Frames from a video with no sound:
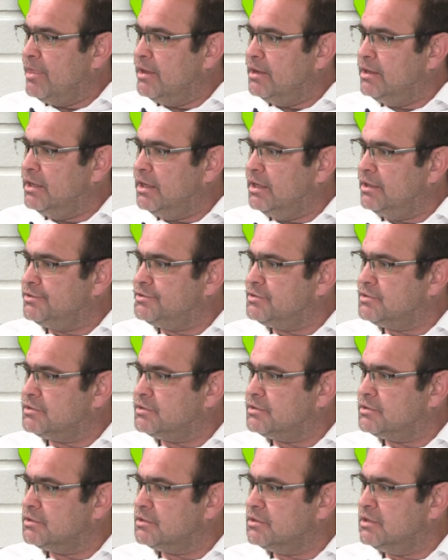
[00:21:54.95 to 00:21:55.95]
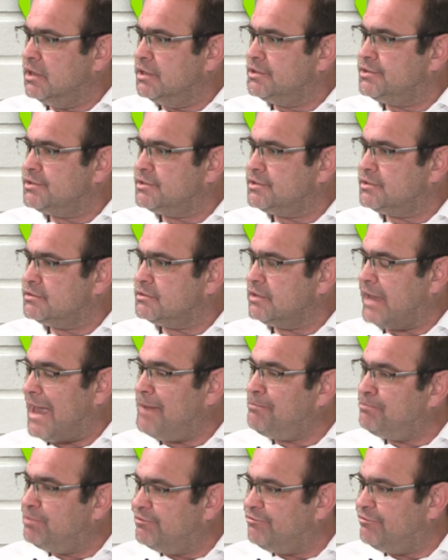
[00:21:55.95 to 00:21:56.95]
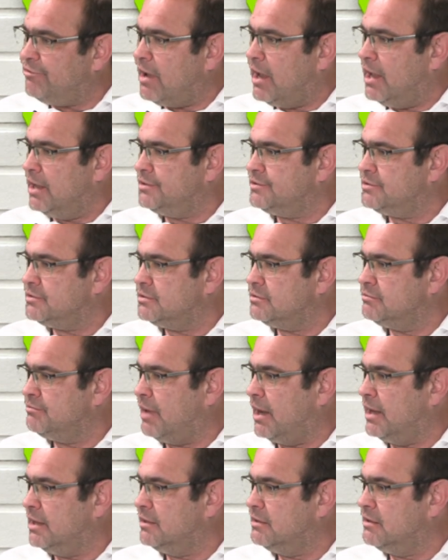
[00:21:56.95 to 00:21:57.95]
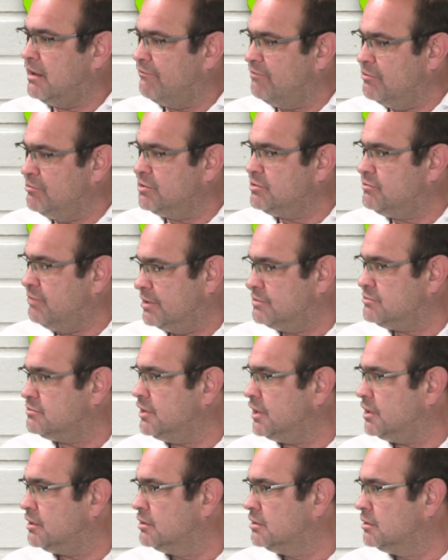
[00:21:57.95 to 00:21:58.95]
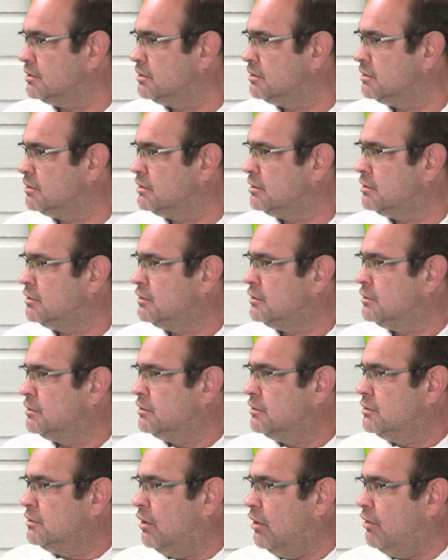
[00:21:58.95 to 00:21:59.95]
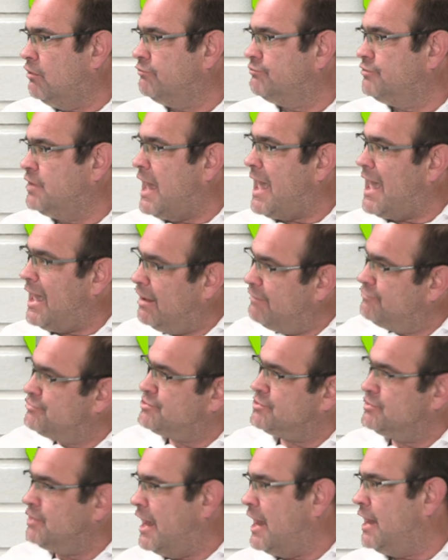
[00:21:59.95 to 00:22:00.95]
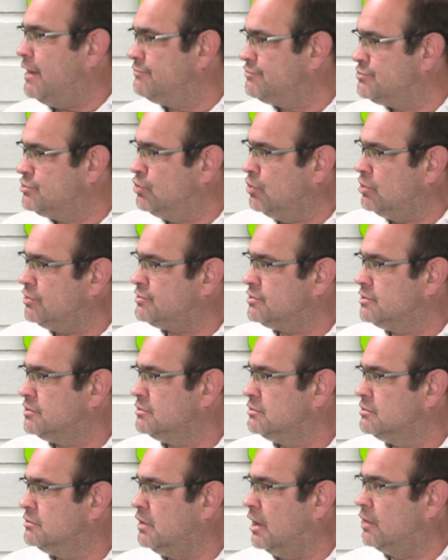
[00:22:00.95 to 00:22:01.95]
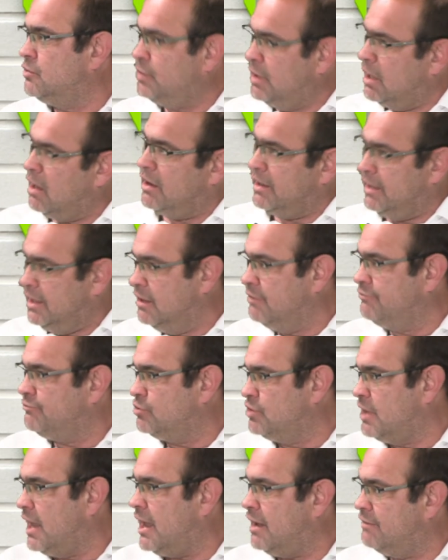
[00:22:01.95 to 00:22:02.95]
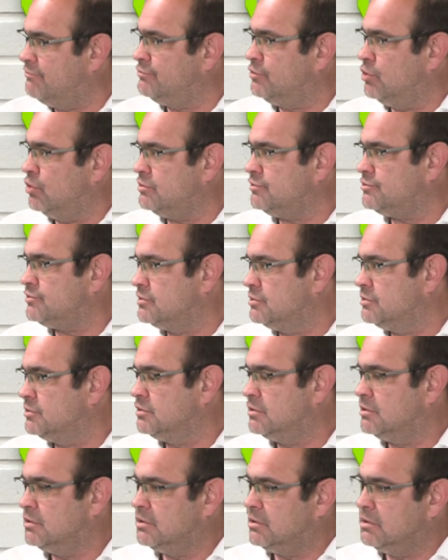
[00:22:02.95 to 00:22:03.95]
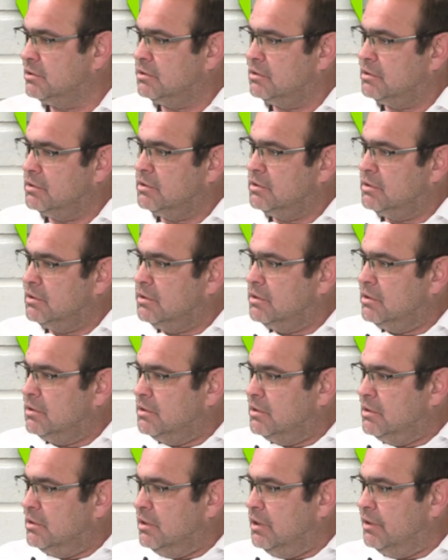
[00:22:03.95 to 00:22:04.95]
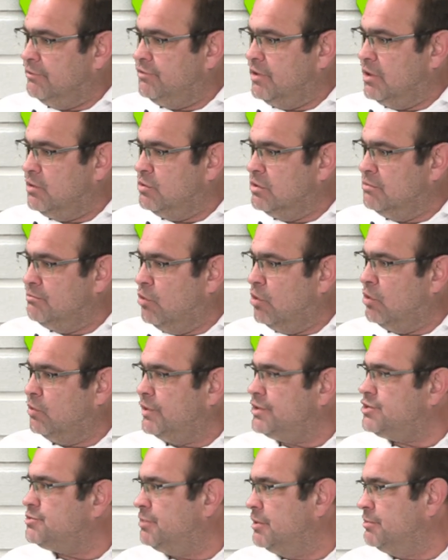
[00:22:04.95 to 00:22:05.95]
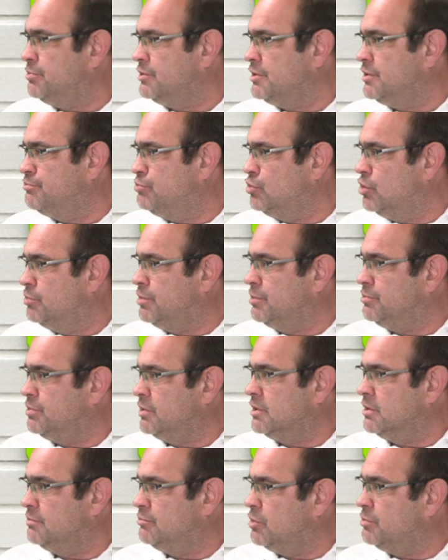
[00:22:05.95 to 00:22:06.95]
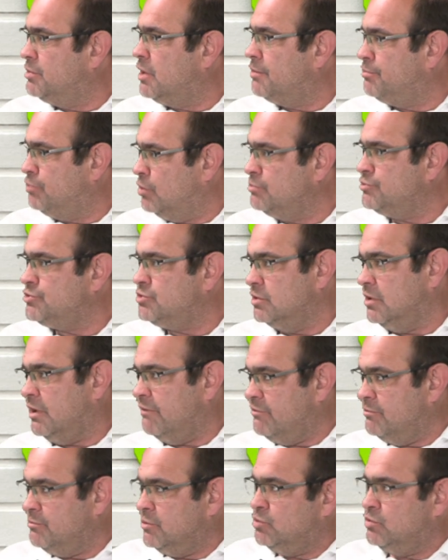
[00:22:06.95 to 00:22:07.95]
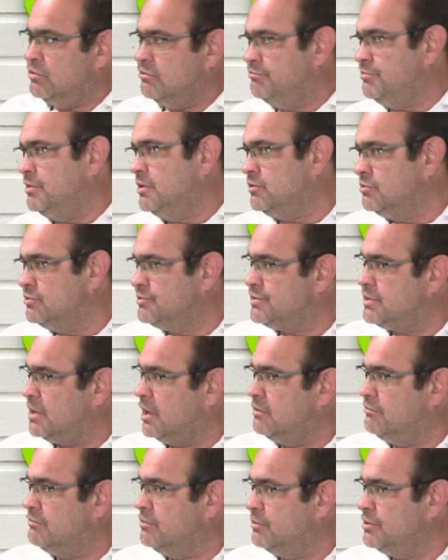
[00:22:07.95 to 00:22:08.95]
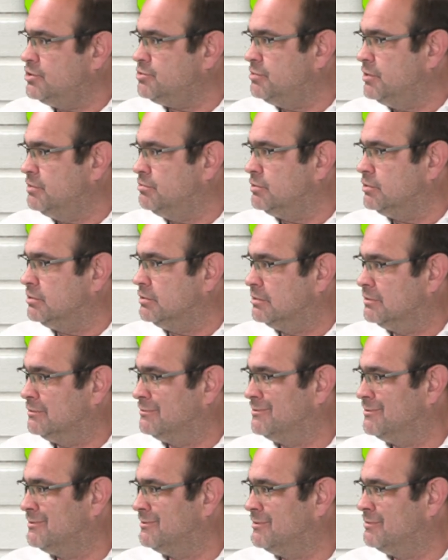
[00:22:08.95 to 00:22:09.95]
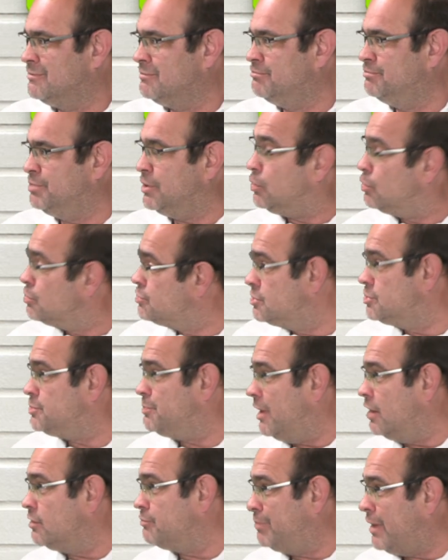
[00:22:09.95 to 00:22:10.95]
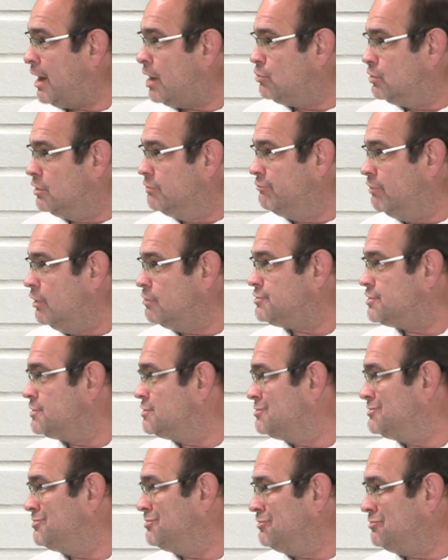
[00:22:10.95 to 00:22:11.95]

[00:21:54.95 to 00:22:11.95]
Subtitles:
It's amplified by government rhetoric of the haves and the haves not, and we are here for the have not. If there were more rich people than people in Namibia, I promise you, government would have been on the side of the rich people. Because it's about power and votes, is it not?